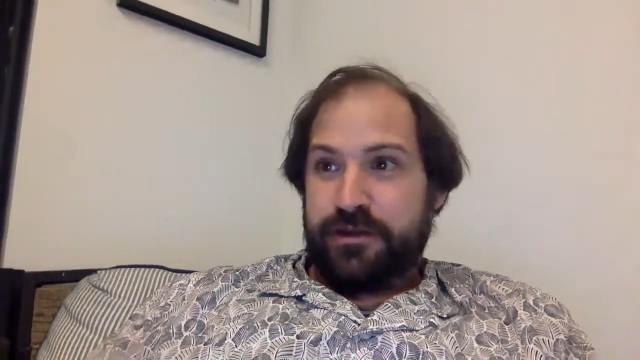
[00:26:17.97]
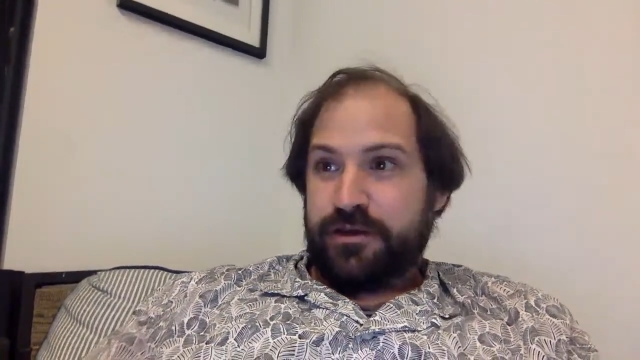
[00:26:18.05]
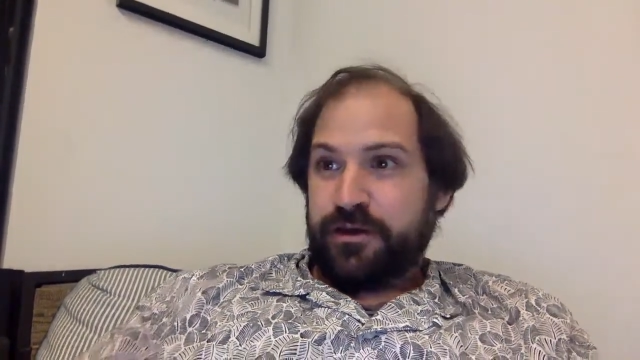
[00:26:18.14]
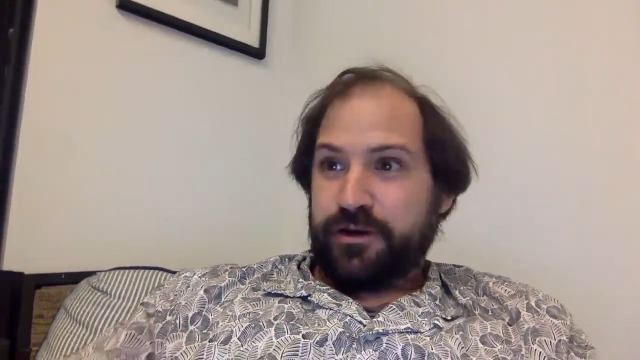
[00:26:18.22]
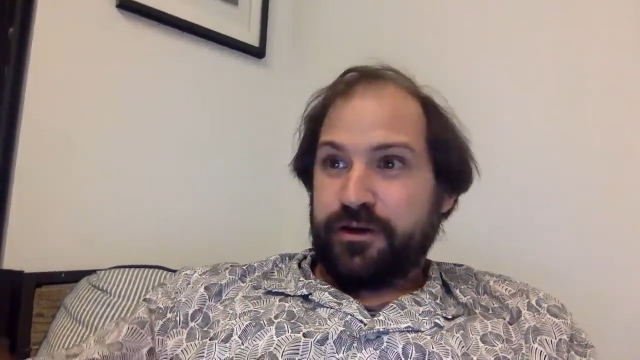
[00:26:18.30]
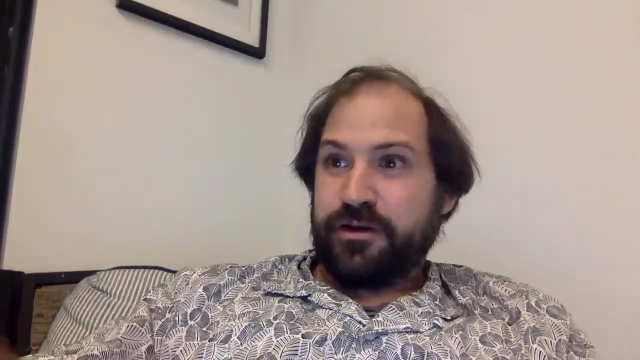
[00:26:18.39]

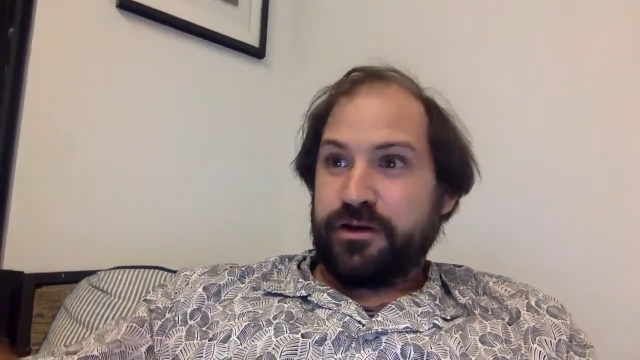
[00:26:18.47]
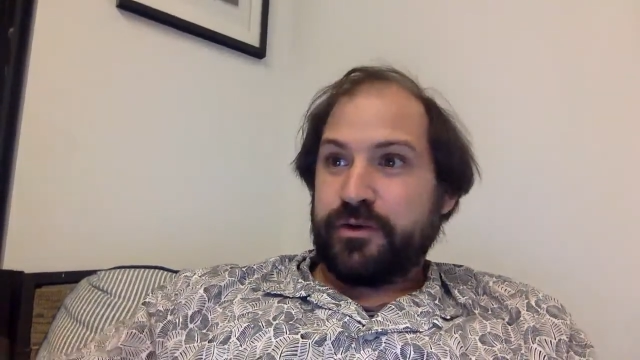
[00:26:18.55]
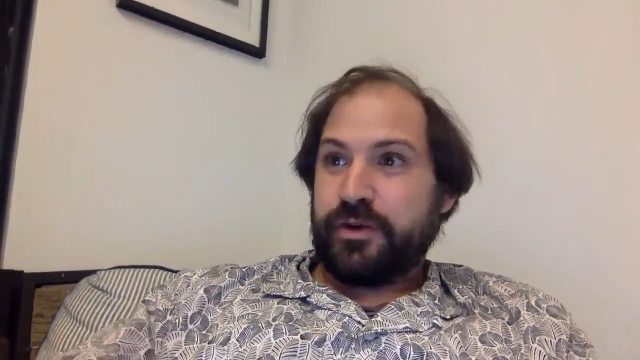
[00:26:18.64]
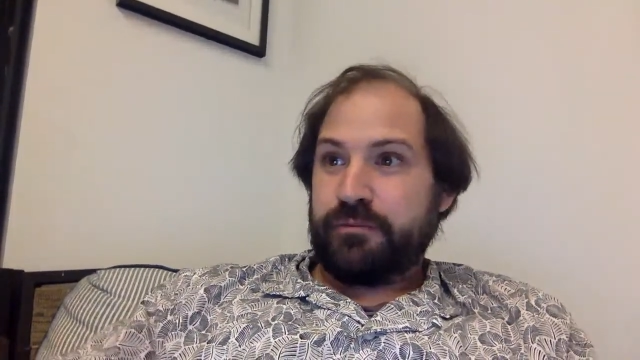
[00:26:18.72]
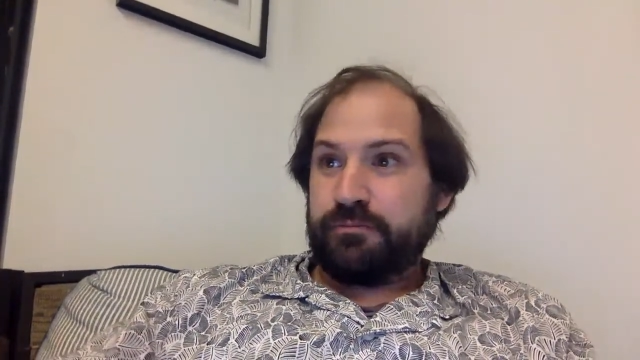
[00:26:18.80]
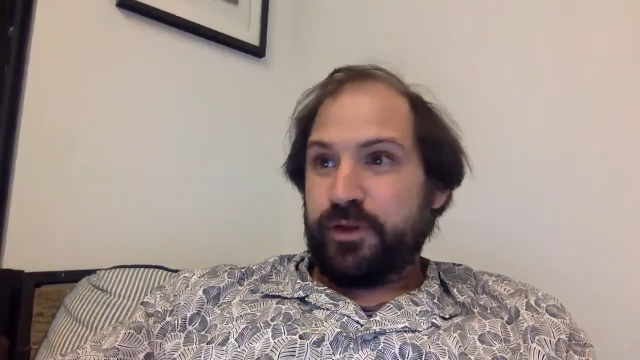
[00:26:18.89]
on a
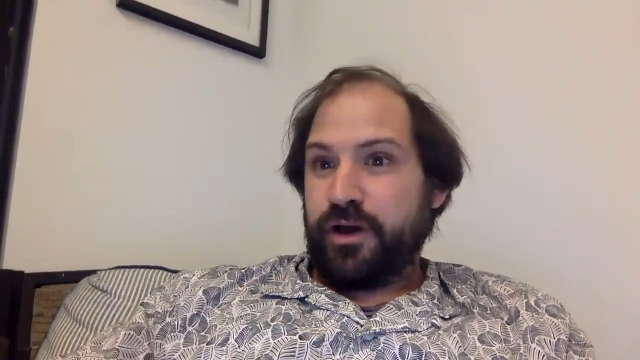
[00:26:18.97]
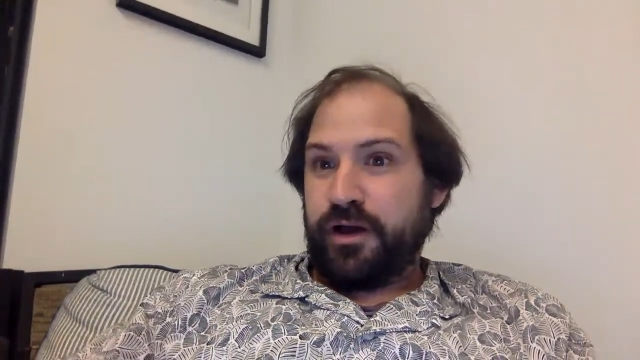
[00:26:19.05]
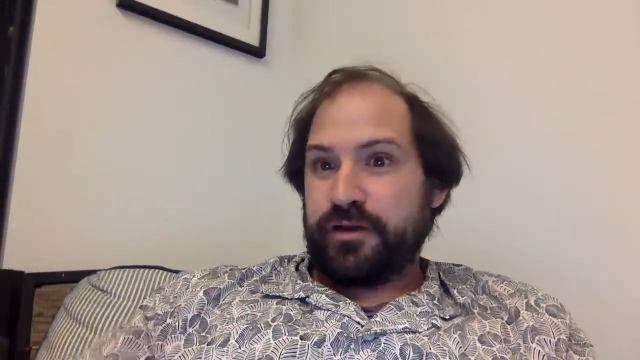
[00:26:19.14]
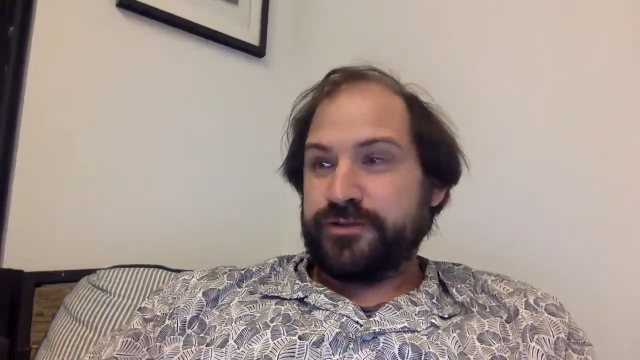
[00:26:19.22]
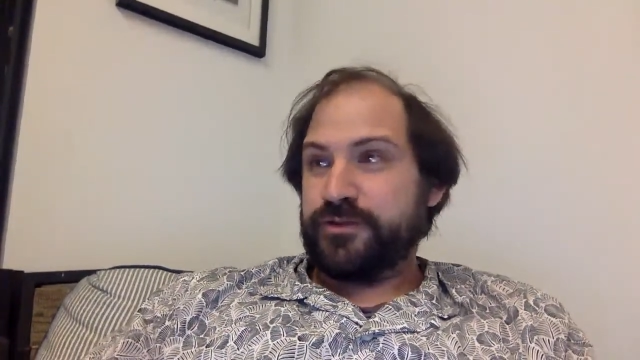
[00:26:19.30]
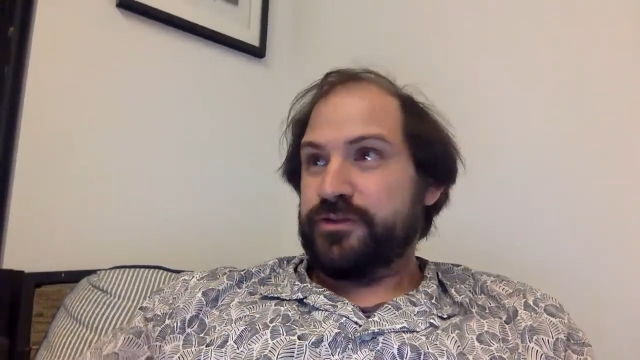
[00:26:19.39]
concrete
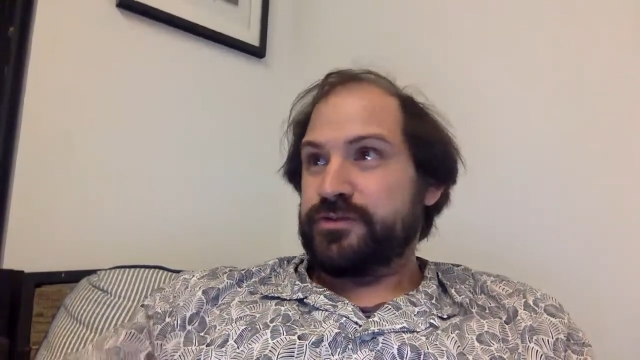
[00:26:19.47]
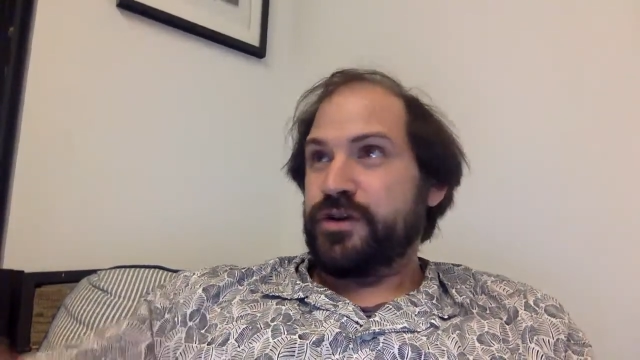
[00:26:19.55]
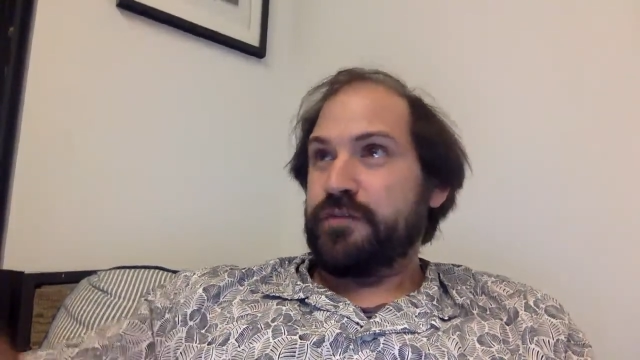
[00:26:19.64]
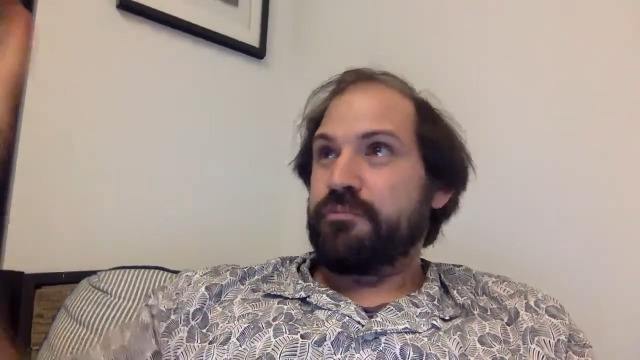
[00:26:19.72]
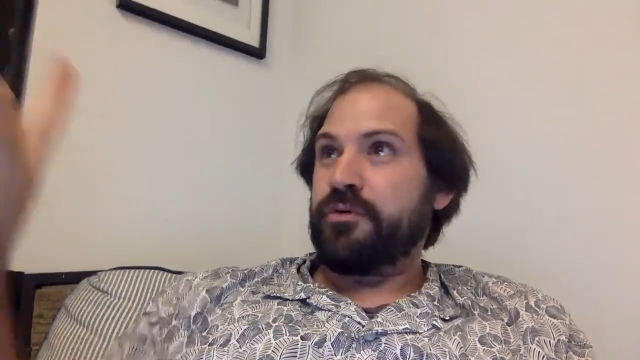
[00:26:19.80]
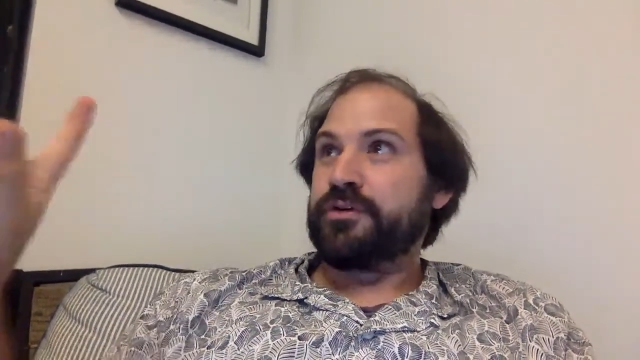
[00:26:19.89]
block so the
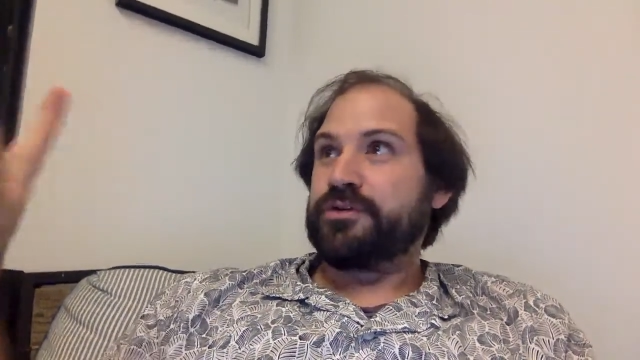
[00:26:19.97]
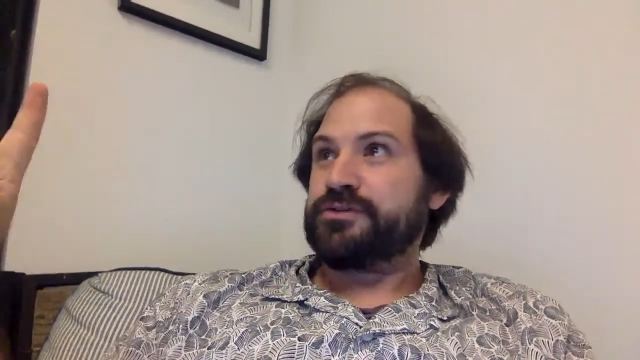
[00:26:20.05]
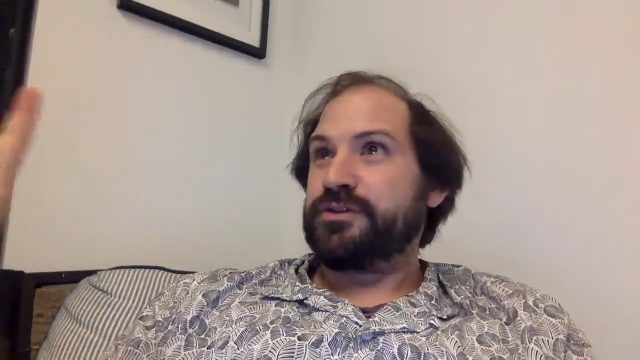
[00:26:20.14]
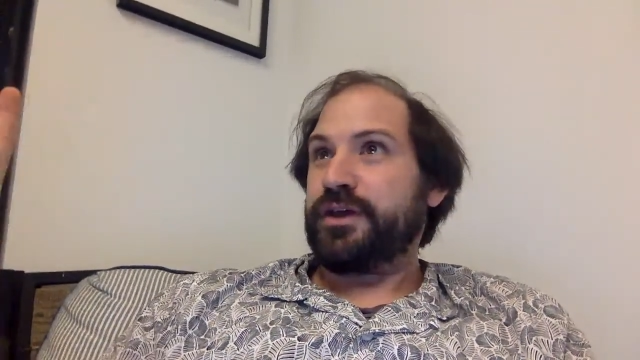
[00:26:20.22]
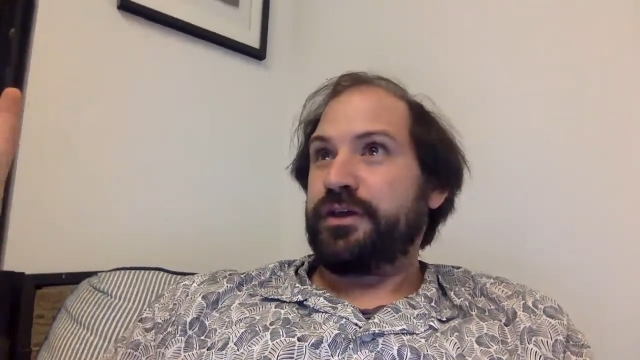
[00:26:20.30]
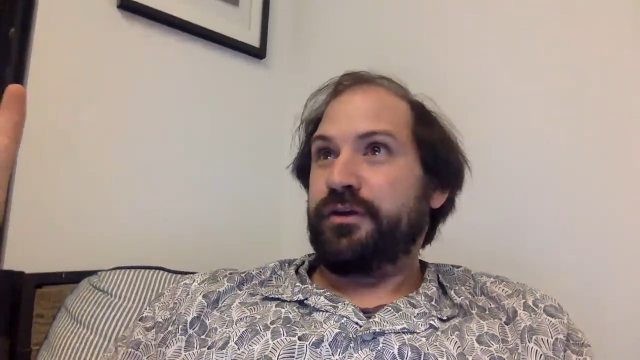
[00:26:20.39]
sharp point is
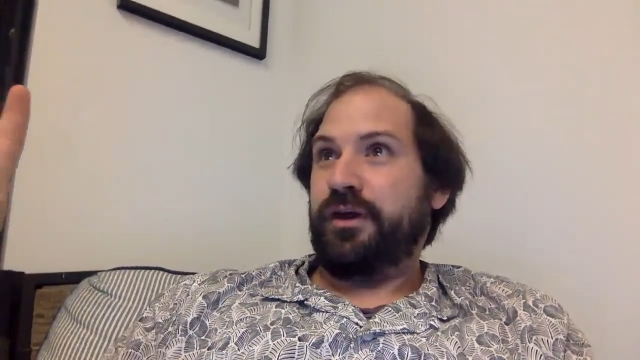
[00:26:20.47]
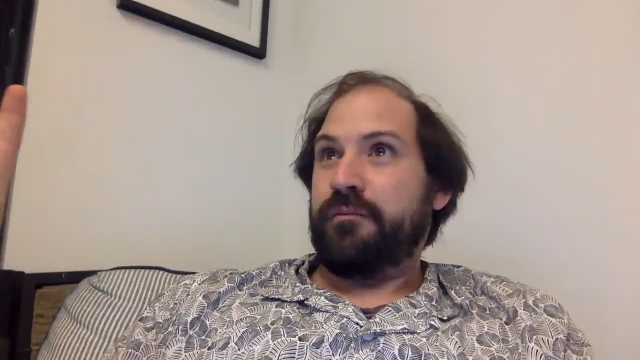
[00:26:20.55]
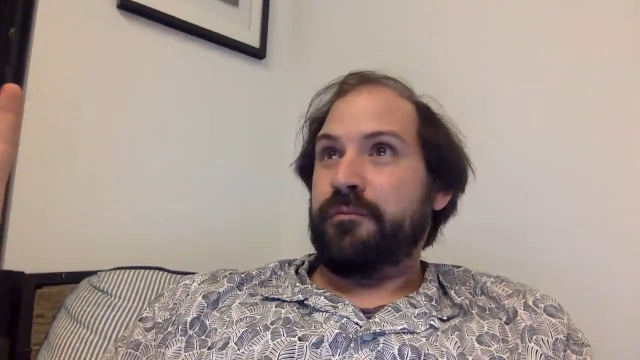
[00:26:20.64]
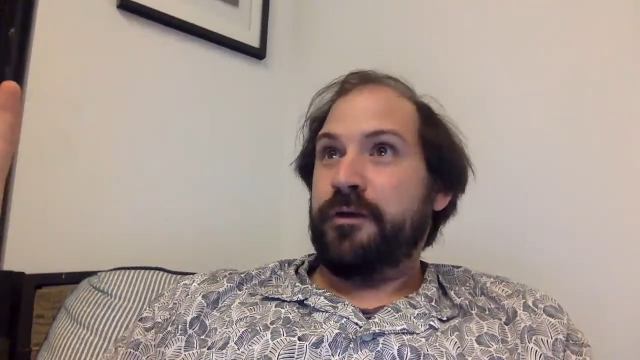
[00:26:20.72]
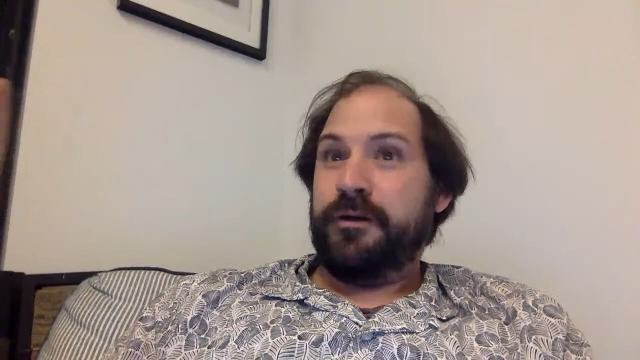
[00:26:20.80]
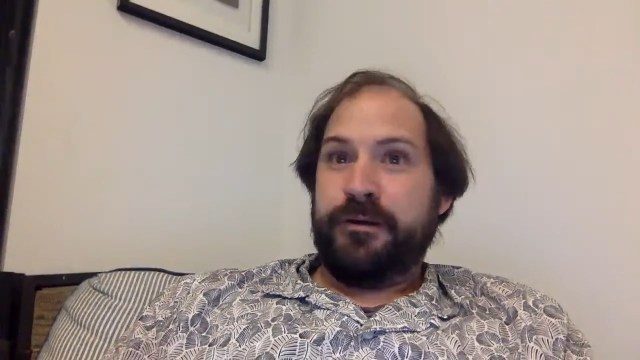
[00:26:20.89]
sticking
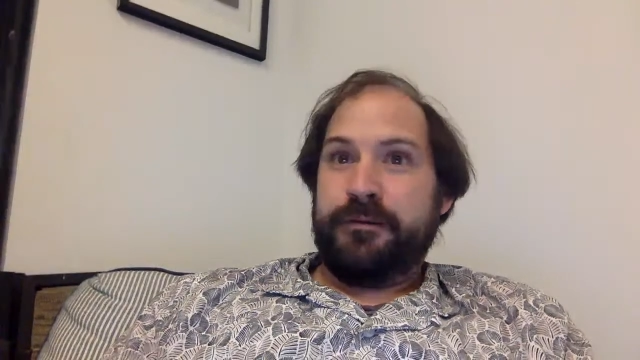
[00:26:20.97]
up.